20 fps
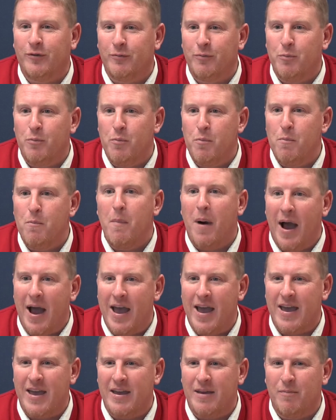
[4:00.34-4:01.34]
was
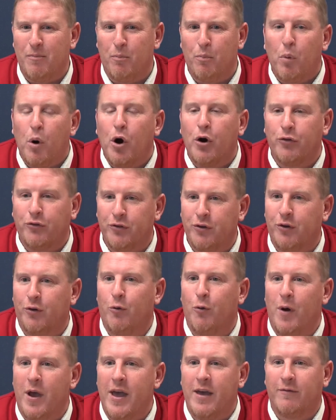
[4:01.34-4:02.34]
my
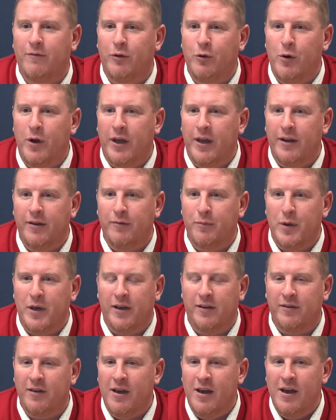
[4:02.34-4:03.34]
personal way of doing it, is
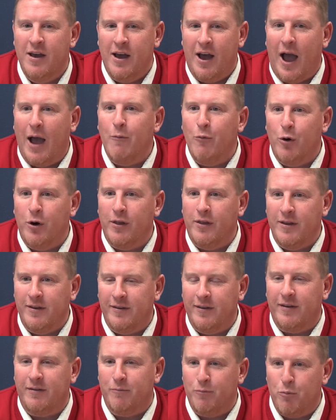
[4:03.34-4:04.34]
because I'm one of
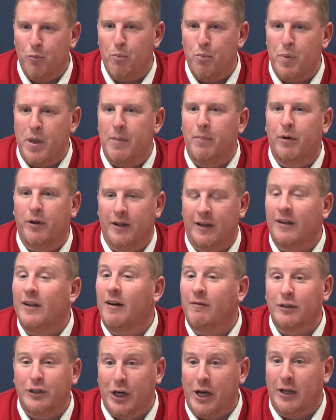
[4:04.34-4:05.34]
these people that
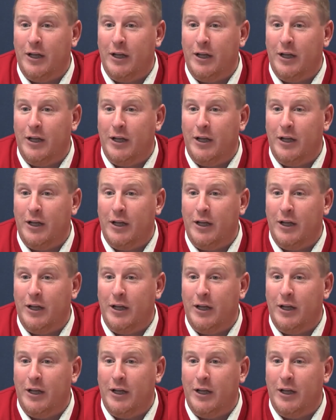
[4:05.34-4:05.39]
love a